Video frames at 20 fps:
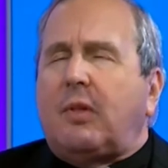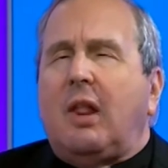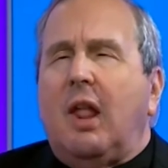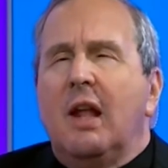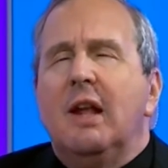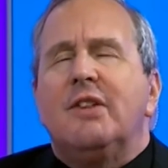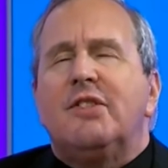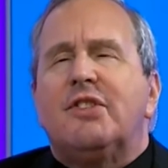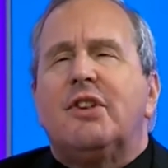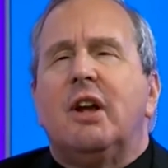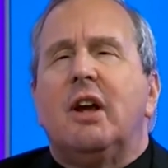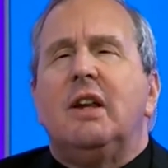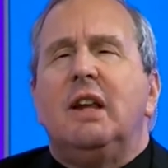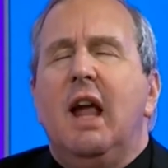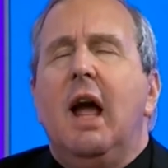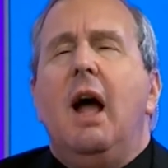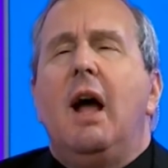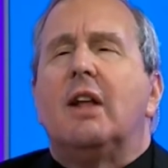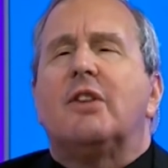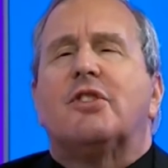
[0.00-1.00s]
it's
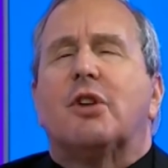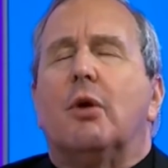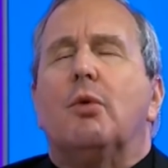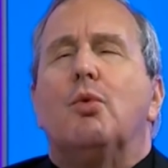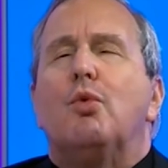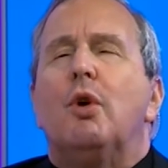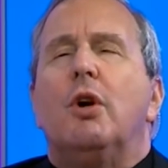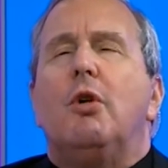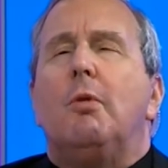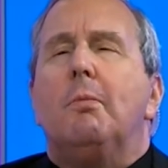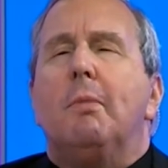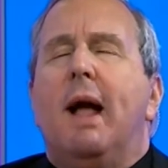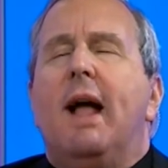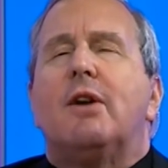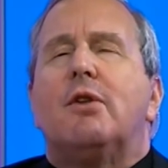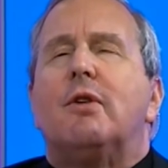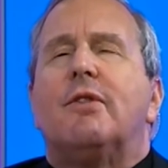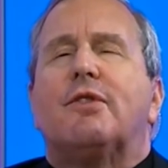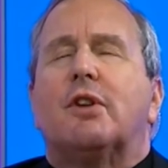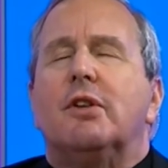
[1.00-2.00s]
yeah, it's a real
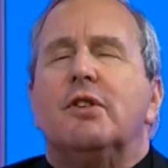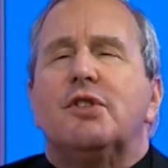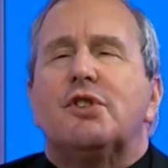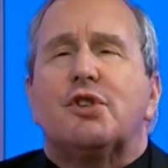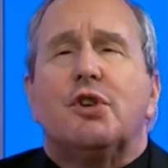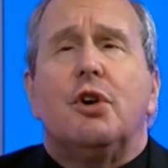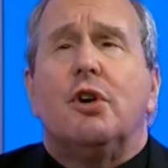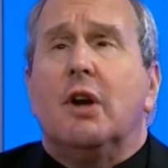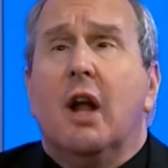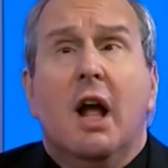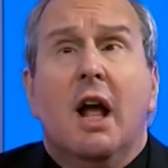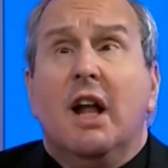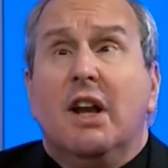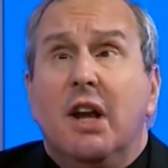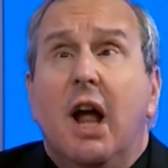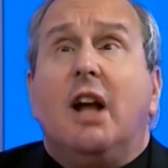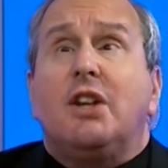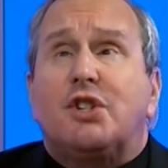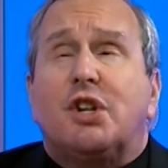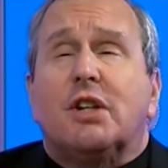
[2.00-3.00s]
matter of concern,
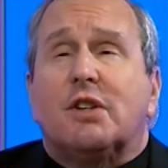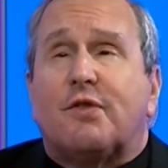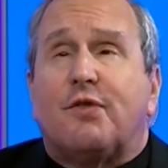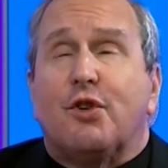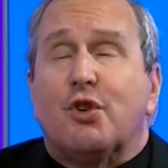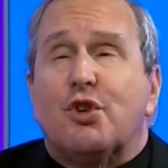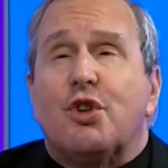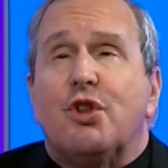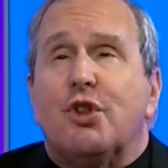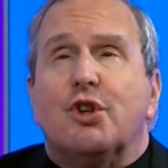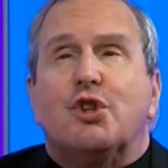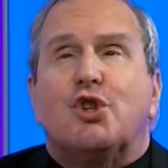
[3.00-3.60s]
not just for the